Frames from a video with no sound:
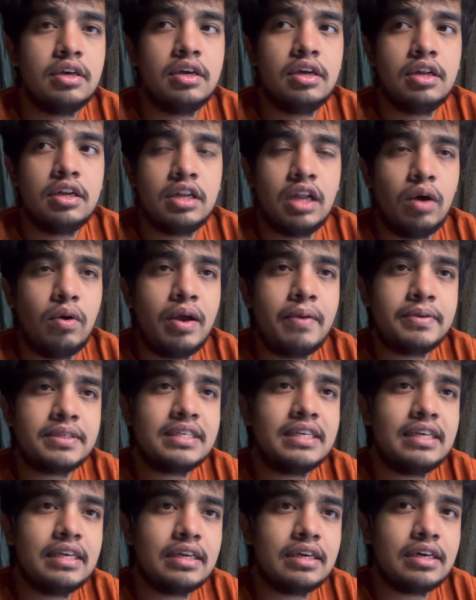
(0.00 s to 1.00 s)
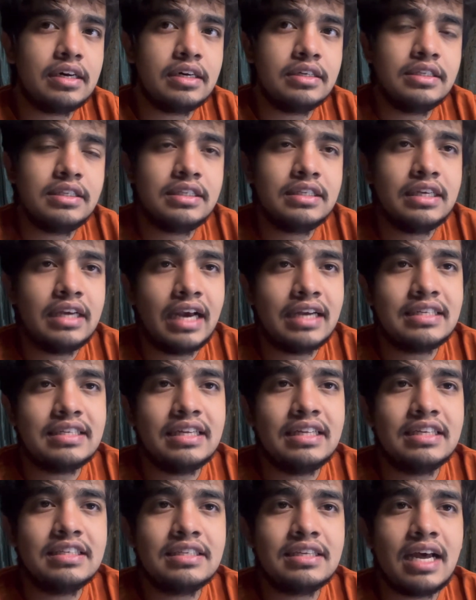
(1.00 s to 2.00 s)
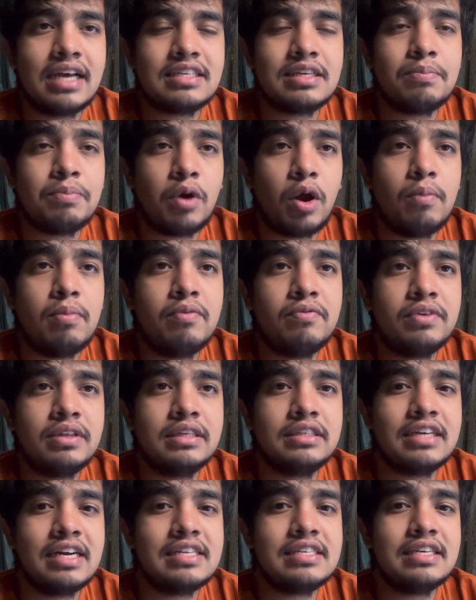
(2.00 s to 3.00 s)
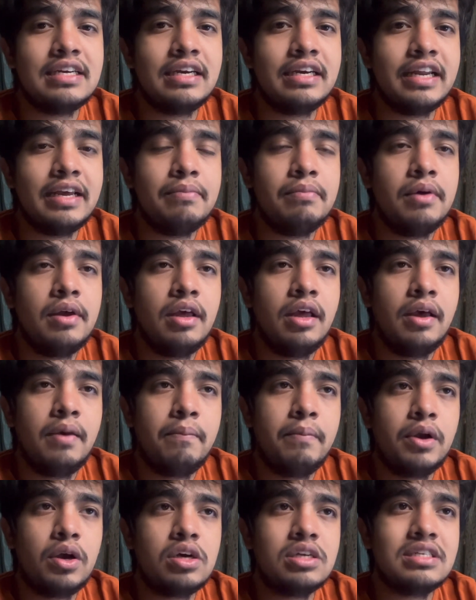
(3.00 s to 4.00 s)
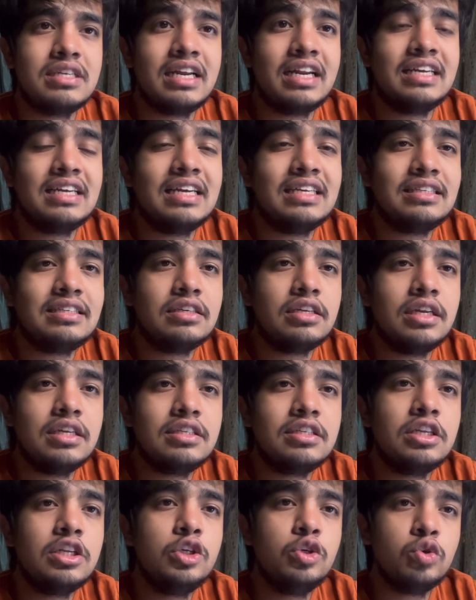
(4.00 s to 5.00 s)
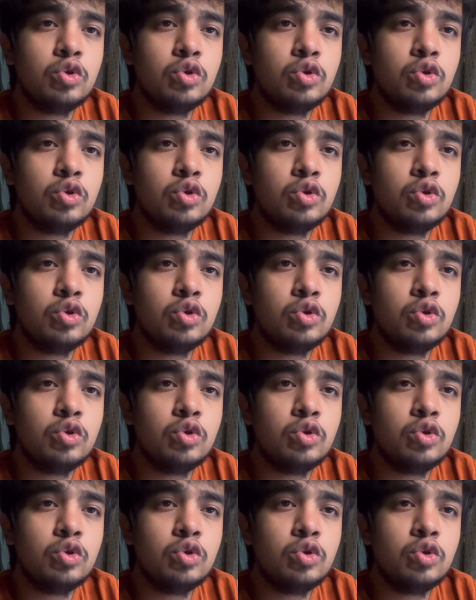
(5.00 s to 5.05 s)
Now I see this as a problem for the Chelsea team, because it's a new